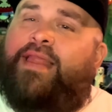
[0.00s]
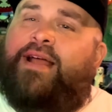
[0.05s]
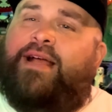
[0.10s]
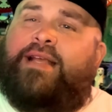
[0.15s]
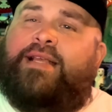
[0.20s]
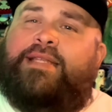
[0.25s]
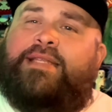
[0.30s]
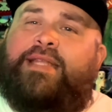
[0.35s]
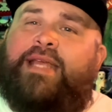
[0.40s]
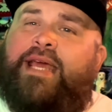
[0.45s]
Like
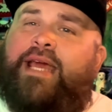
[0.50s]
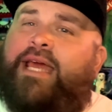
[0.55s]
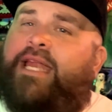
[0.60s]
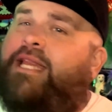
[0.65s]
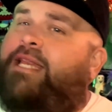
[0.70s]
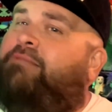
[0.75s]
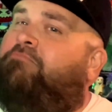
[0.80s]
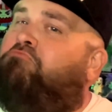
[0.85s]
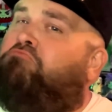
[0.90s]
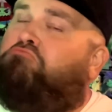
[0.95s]
I said,
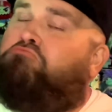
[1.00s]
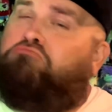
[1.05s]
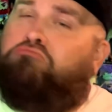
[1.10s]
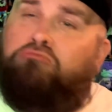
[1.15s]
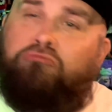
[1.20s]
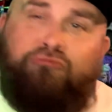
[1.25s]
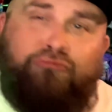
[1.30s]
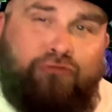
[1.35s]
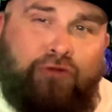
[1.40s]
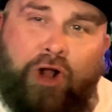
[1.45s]

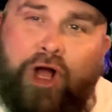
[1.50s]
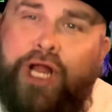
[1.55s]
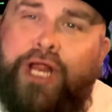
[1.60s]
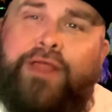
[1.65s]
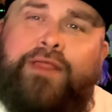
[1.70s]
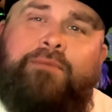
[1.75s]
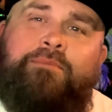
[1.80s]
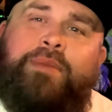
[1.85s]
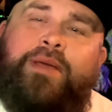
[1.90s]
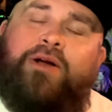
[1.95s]
run
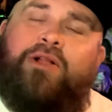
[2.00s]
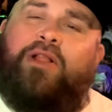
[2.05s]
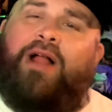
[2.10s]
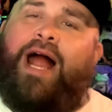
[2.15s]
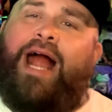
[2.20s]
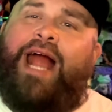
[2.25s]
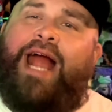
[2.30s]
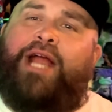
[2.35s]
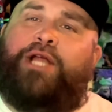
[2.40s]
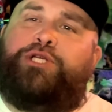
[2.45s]
of the mill
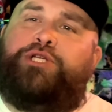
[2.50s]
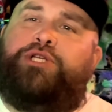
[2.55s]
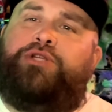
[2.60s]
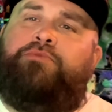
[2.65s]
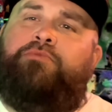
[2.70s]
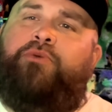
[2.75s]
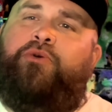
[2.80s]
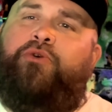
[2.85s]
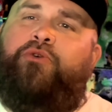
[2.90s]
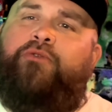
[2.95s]
action
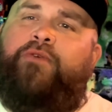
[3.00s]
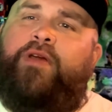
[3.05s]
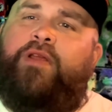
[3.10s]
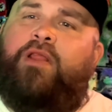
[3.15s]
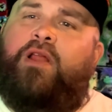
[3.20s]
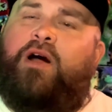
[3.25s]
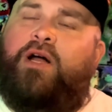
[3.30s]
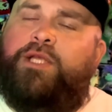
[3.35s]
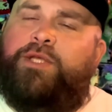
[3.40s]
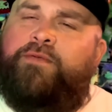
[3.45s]
movie,
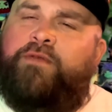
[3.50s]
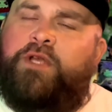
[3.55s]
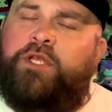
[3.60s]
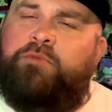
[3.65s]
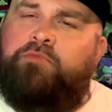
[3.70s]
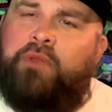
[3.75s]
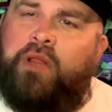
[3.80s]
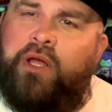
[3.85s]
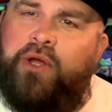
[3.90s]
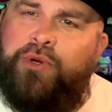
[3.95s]
lots of
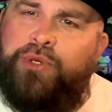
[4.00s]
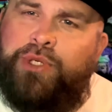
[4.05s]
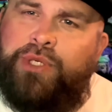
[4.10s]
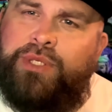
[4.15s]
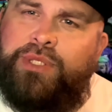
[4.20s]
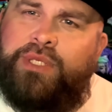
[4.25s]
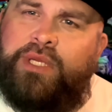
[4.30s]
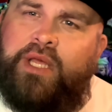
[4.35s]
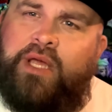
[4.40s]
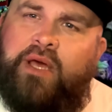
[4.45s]

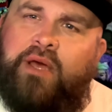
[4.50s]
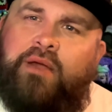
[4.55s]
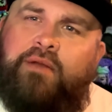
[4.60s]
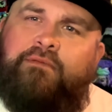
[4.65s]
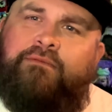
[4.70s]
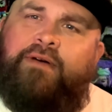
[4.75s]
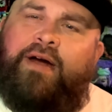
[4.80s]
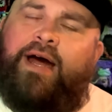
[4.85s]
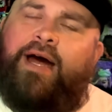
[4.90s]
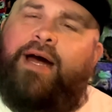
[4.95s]
explosions and
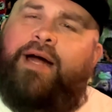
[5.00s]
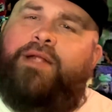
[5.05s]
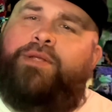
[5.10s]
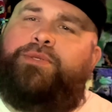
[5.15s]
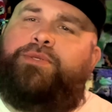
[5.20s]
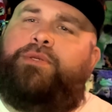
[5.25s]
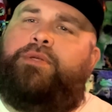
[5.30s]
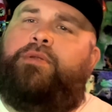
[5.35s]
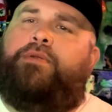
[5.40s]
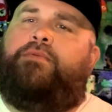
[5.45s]

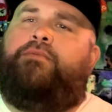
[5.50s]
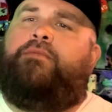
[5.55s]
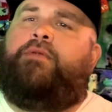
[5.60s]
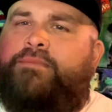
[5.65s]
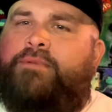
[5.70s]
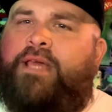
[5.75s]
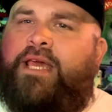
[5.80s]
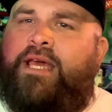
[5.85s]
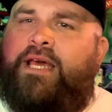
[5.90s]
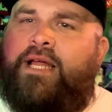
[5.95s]
gunfights and
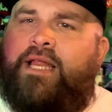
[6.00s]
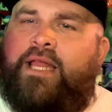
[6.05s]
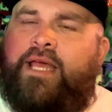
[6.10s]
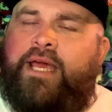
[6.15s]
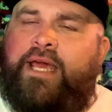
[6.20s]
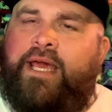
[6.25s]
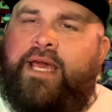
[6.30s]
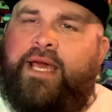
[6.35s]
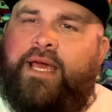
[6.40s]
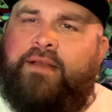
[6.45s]

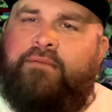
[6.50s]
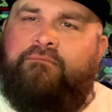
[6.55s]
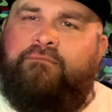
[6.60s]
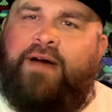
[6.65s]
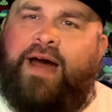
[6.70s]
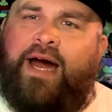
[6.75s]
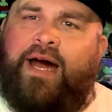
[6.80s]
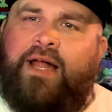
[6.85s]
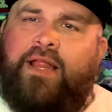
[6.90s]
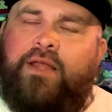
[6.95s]
killing and
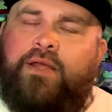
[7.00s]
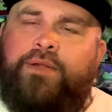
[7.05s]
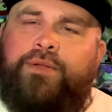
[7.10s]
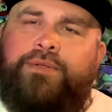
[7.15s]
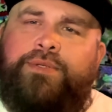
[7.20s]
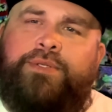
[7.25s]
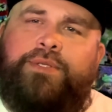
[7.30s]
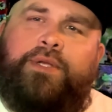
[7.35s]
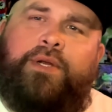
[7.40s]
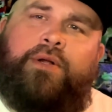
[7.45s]

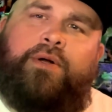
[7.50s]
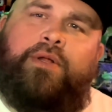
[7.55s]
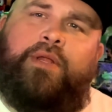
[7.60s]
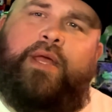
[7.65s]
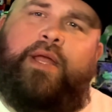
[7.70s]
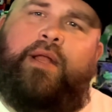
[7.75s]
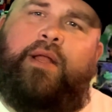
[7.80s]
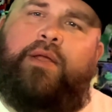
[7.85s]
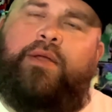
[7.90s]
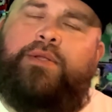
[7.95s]
violence and all
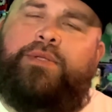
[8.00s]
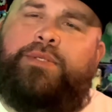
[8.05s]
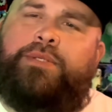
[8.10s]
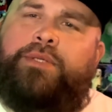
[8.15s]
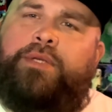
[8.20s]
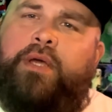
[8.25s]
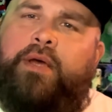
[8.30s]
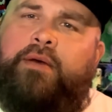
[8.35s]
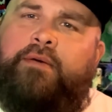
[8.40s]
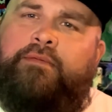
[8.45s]
that good
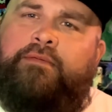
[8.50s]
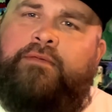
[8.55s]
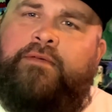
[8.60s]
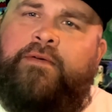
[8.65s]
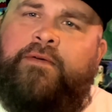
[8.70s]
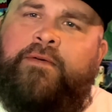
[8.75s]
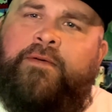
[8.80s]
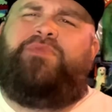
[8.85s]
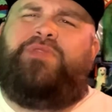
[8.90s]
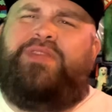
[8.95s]
stuff.
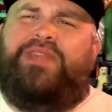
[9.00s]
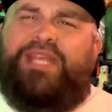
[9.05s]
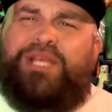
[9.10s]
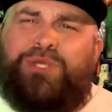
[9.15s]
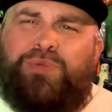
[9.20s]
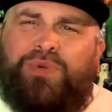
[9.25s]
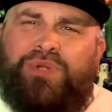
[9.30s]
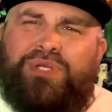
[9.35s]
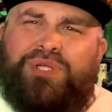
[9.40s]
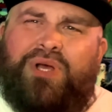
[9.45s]
This
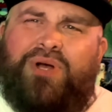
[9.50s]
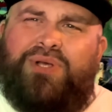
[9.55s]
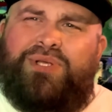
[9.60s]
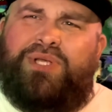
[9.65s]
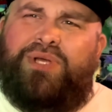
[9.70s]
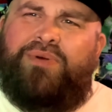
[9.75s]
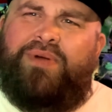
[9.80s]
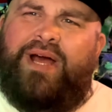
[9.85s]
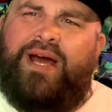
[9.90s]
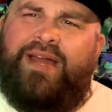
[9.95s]
one's
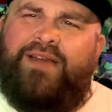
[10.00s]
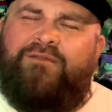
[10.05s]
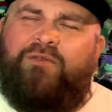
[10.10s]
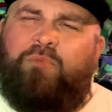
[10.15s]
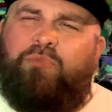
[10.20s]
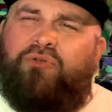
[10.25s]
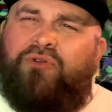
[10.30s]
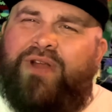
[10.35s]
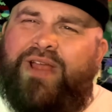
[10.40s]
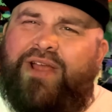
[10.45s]
also kind of a
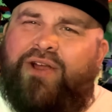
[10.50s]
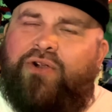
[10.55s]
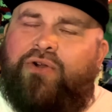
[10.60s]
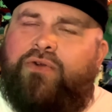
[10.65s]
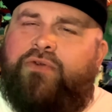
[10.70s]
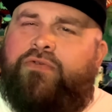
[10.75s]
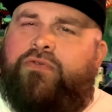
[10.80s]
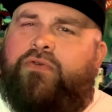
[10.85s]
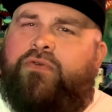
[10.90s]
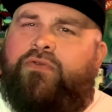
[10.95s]

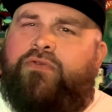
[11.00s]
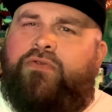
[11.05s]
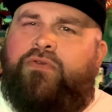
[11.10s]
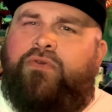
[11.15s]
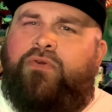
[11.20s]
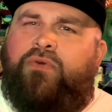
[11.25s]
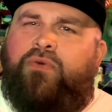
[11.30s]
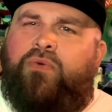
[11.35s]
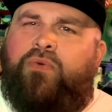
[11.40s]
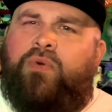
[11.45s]
precursor
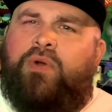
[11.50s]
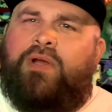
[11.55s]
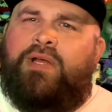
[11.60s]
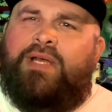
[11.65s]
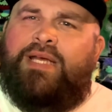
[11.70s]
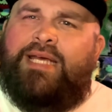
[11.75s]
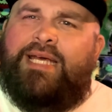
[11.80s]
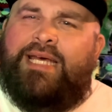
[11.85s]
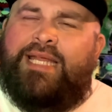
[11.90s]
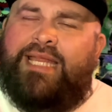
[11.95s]
to
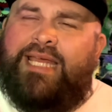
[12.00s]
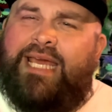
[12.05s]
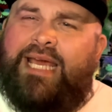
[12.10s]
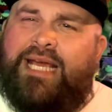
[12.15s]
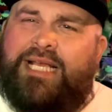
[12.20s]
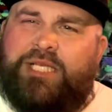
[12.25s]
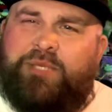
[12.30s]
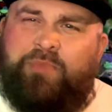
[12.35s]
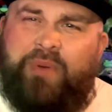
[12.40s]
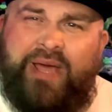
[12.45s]
The
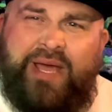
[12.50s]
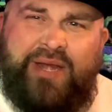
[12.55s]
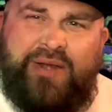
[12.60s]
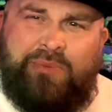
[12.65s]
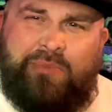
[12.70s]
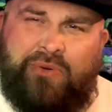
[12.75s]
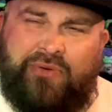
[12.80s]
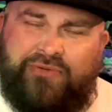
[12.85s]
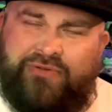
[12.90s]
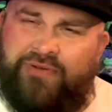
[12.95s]

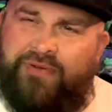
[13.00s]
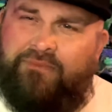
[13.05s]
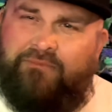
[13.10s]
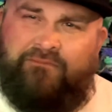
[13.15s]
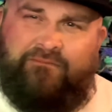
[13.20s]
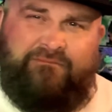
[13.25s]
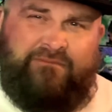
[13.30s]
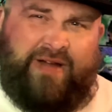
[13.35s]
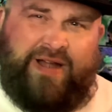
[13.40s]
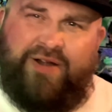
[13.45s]
Expendables. It
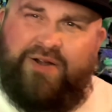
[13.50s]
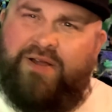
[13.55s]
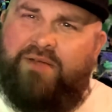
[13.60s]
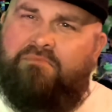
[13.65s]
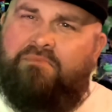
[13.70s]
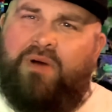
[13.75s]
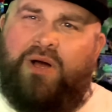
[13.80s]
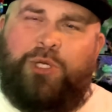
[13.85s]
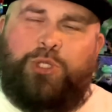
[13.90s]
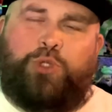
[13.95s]
very
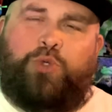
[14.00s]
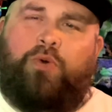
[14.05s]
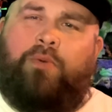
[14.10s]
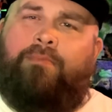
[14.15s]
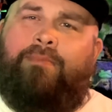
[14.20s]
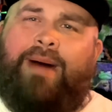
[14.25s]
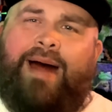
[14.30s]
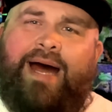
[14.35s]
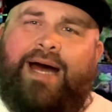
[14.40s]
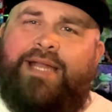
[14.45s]
much
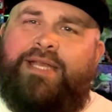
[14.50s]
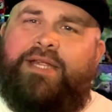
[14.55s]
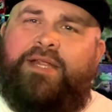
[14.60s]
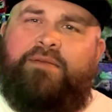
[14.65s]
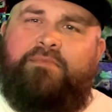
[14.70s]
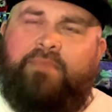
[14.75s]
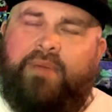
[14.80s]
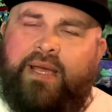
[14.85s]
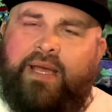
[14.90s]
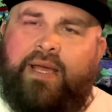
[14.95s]
reminded
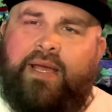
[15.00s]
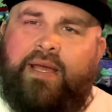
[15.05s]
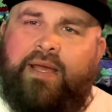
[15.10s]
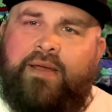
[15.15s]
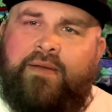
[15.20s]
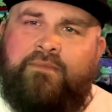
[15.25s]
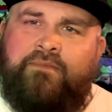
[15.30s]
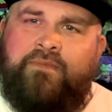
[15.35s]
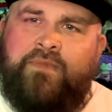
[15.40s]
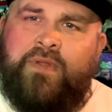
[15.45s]

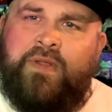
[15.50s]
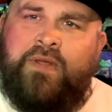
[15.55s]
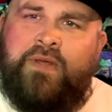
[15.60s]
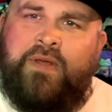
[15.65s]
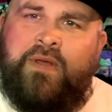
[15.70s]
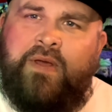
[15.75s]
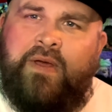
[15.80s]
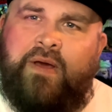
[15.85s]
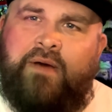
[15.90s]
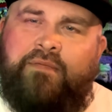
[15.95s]
me
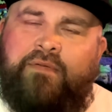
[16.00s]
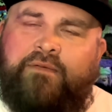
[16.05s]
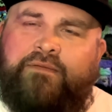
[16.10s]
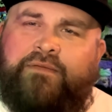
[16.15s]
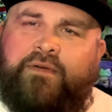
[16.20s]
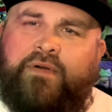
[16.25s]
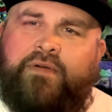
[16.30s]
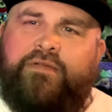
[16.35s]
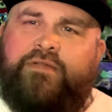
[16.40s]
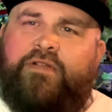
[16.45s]
of the
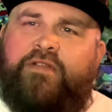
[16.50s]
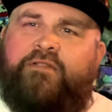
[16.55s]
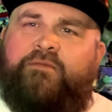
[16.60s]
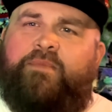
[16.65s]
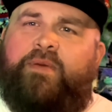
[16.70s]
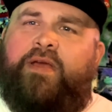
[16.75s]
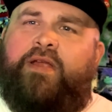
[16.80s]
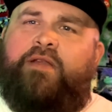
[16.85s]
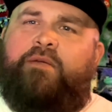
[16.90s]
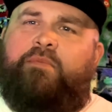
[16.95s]
first
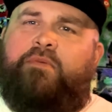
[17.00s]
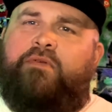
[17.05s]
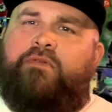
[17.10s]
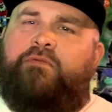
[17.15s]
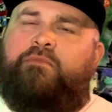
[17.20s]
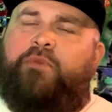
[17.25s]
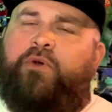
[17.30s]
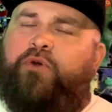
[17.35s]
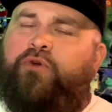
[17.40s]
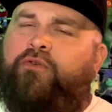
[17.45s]
Expendables
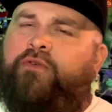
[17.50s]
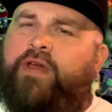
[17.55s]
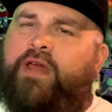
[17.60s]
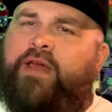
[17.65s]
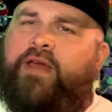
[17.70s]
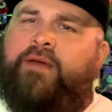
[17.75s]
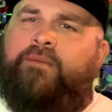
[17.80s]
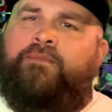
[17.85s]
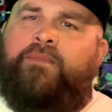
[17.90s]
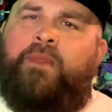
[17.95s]

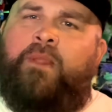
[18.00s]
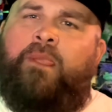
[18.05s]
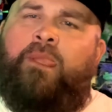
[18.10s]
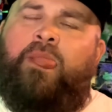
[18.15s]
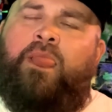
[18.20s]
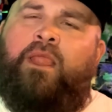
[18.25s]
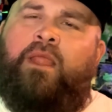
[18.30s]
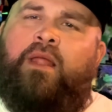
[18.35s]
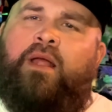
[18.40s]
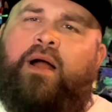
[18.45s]
movie.
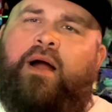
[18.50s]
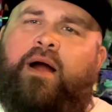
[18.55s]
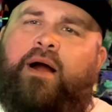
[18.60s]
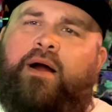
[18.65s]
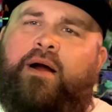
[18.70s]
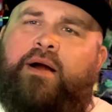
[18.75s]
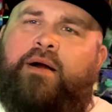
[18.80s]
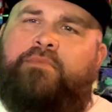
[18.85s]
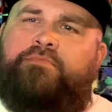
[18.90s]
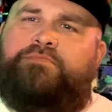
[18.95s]

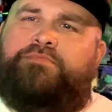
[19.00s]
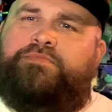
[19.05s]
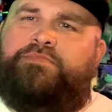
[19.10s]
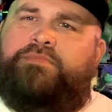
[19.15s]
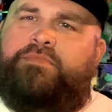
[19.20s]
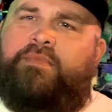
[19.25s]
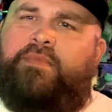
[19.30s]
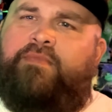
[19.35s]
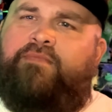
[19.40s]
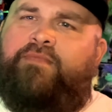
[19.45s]
Uh,
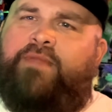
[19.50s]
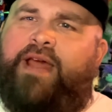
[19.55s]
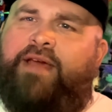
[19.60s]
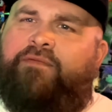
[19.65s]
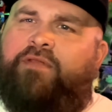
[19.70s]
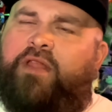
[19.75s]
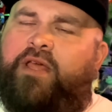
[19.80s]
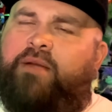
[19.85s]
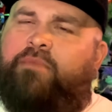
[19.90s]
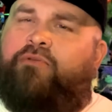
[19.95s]

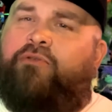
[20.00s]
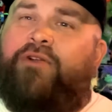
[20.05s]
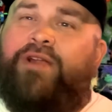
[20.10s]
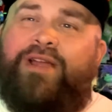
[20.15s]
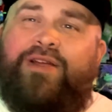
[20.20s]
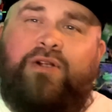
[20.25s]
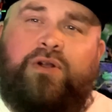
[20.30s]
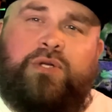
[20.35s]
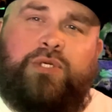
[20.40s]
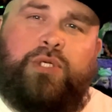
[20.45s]
definitely a
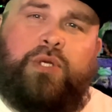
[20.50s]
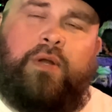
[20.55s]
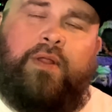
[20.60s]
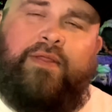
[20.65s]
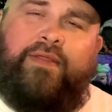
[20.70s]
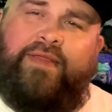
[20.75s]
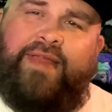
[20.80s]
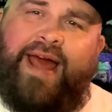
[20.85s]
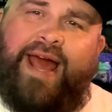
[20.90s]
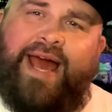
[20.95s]
precursor to
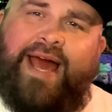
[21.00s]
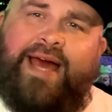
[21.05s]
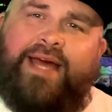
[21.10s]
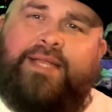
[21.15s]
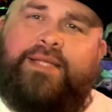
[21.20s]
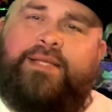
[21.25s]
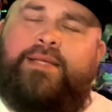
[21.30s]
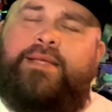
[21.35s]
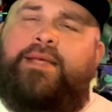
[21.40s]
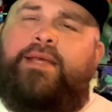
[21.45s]
that.